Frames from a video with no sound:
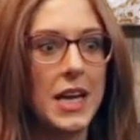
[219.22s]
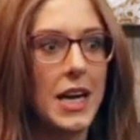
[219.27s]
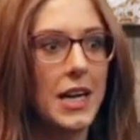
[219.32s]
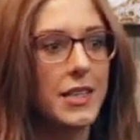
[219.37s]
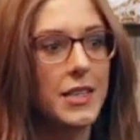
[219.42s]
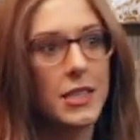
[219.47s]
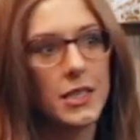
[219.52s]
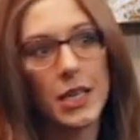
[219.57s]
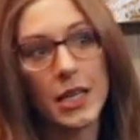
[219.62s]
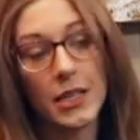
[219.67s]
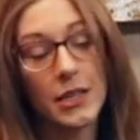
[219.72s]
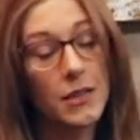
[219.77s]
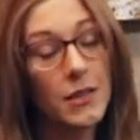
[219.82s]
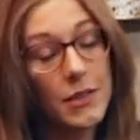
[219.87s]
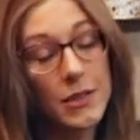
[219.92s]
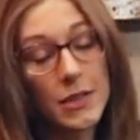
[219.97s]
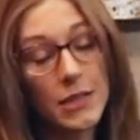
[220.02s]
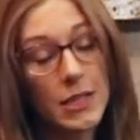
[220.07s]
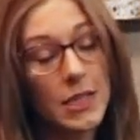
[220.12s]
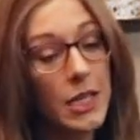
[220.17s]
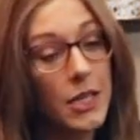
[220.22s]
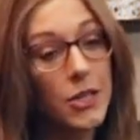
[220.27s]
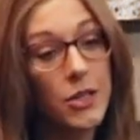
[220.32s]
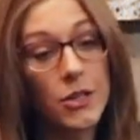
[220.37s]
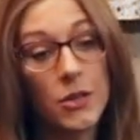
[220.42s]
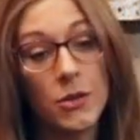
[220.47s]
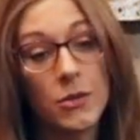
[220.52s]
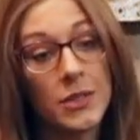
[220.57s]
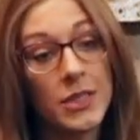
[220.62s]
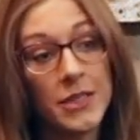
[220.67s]
I think that
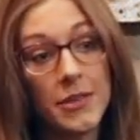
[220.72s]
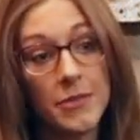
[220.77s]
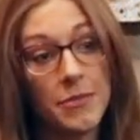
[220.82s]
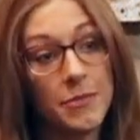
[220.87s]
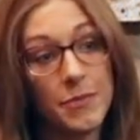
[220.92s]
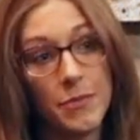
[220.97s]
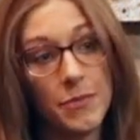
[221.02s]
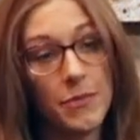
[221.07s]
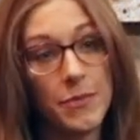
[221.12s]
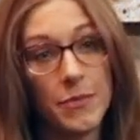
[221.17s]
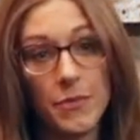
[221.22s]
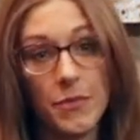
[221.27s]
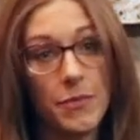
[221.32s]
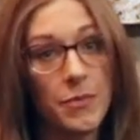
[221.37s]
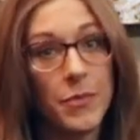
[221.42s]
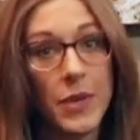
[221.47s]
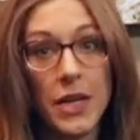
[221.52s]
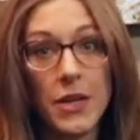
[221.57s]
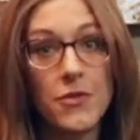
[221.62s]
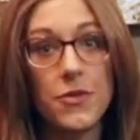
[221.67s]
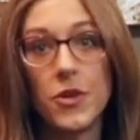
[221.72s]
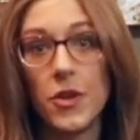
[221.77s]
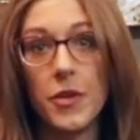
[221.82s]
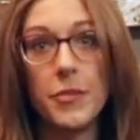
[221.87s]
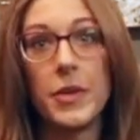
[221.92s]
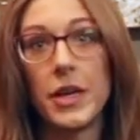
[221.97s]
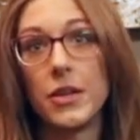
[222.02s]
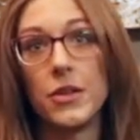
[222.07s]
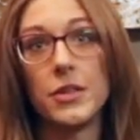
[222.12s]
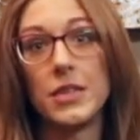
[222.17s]
could only make for
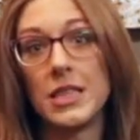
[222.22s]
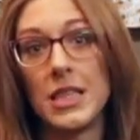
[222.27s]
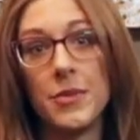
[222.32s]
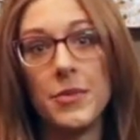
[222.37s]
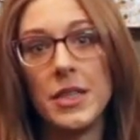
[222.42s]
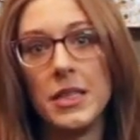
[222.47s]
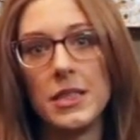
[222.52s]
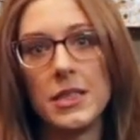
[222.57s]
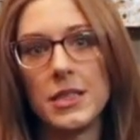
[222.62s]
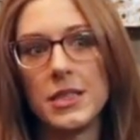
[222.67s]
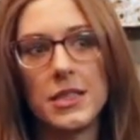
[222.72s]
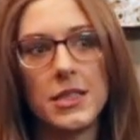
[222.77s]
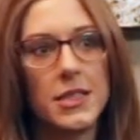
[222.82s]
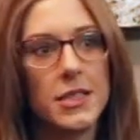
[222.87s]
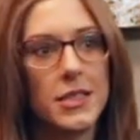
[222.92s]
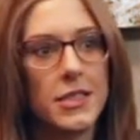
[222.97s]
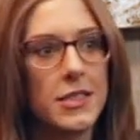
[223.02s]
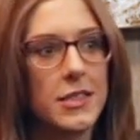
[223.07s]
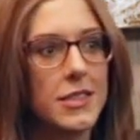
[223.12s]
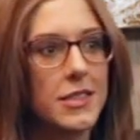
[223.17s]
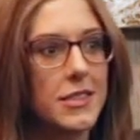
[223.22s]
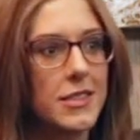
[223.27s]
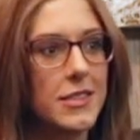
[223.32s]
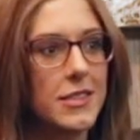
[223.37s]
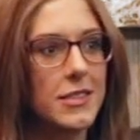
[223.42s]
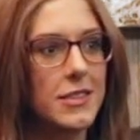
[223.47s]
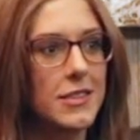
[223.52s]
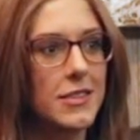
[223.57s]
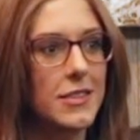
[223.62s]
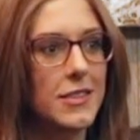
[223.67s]
a better Timmins. The
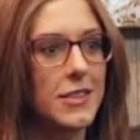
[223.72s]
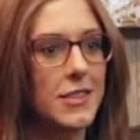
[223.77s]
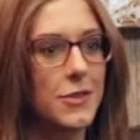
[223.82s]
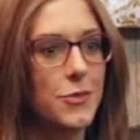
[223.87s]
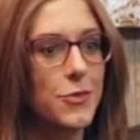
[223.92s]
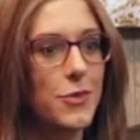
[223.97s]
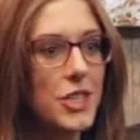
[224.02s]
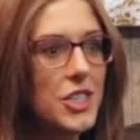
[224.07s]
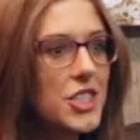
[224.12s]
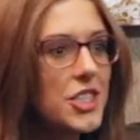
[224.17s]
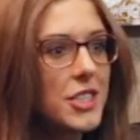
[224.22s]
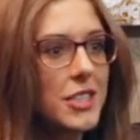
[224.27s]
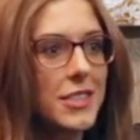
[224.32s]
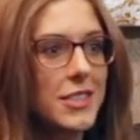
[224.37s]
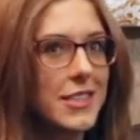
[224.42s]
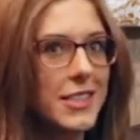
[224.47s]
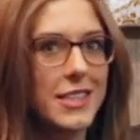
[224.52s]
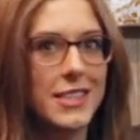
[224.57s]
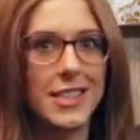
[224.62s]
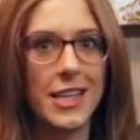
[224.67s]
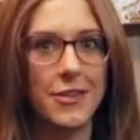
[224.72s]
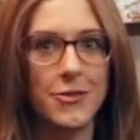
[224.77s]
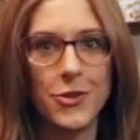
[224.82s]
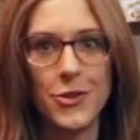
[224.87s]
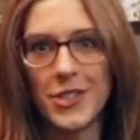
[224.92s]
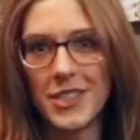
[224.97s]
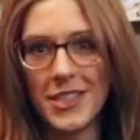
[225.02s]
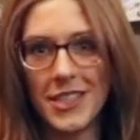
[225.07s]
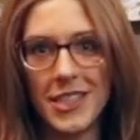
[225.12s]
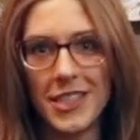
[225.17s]
richness that
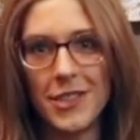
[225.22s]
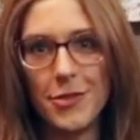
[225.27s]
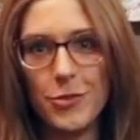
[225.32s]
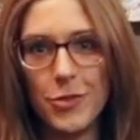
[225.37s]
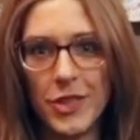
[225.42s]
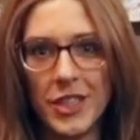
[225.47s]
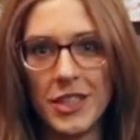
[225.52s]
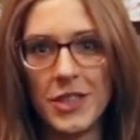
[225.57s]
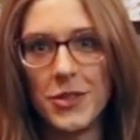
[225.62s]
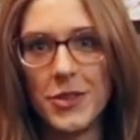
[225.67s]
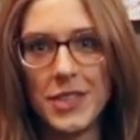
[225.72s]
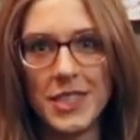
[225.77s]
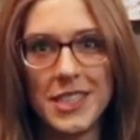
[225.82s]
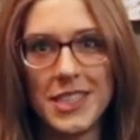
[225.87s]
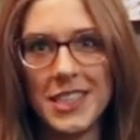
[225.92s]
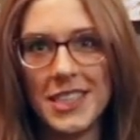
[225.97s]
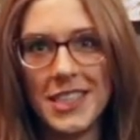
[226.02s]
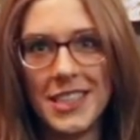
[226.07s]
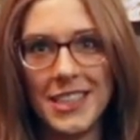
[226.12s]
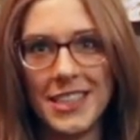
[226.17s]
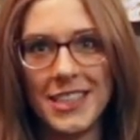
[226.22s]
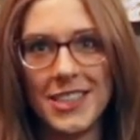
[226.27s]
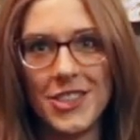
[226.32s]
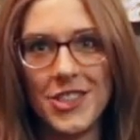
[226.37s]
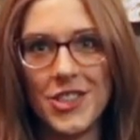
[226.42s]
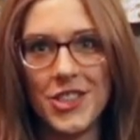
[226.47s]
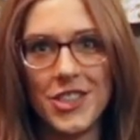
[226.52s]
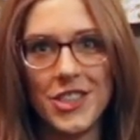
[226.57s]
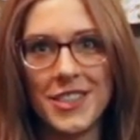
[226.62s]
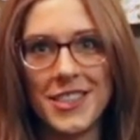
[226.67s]
diversity can bring to a city is
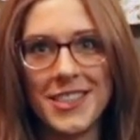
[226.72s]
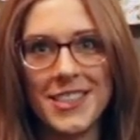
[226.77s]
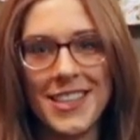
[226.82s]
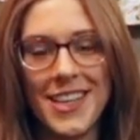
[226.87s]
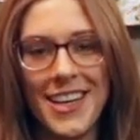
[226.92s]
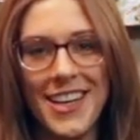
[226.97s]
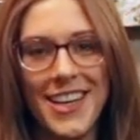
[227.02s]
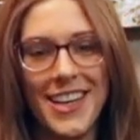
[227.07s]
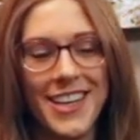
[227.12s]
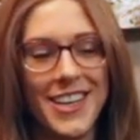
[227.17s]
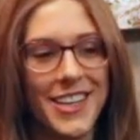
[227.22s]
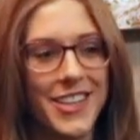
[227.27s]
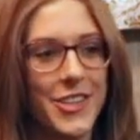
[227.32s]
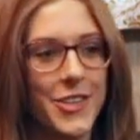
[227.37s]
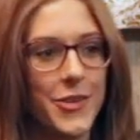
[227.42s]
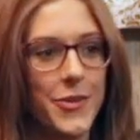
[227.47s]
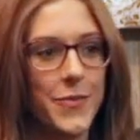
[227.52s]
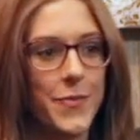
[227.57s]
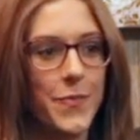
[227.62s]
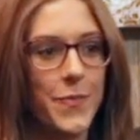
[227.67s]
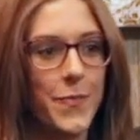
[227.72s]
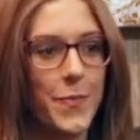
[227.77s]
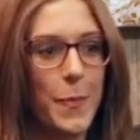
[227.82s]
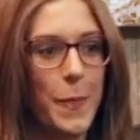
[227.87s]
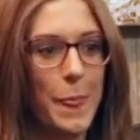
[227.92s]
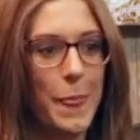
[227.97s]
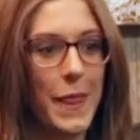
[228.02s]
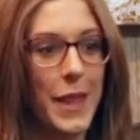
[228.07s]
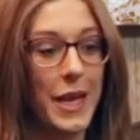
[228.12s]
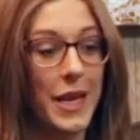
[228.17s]
just,
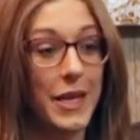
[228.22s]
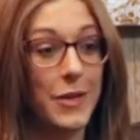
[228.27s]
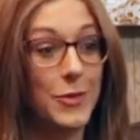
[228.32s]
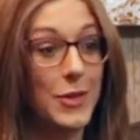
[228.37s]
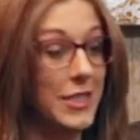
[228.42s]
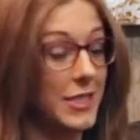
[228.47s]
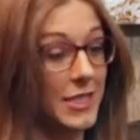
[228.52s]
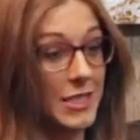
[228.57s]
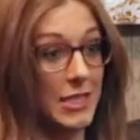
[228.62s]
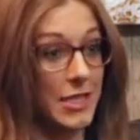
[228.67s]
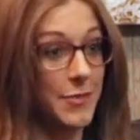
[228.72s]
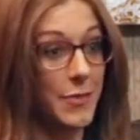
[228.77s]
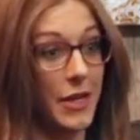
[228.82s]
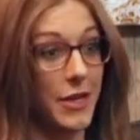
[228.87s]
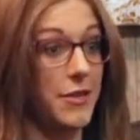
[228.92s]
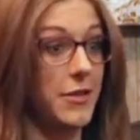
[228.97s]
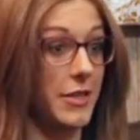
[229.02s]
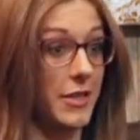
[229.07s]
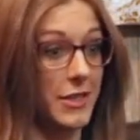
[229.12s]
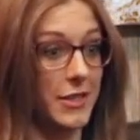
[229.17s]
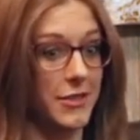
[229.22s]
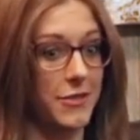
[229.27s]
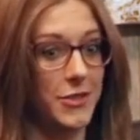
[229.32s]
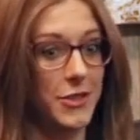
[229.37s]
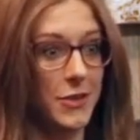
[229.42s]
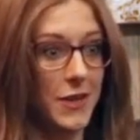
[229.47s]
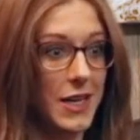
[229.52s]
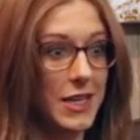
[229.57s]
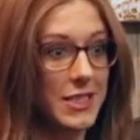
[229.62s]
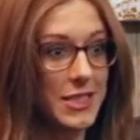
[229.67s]
it's inspiring if
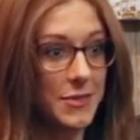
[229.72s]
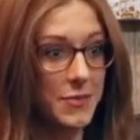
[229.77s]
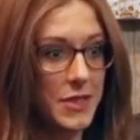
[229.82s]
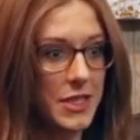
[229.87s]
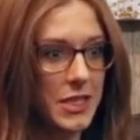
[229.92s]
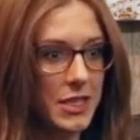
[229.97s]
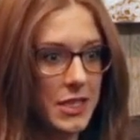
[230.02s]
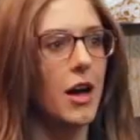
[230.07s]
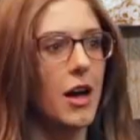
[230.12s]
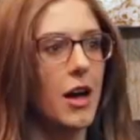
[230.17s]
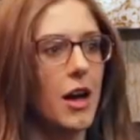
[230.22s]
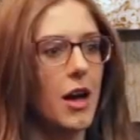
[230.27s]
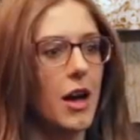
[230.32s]
you ask me.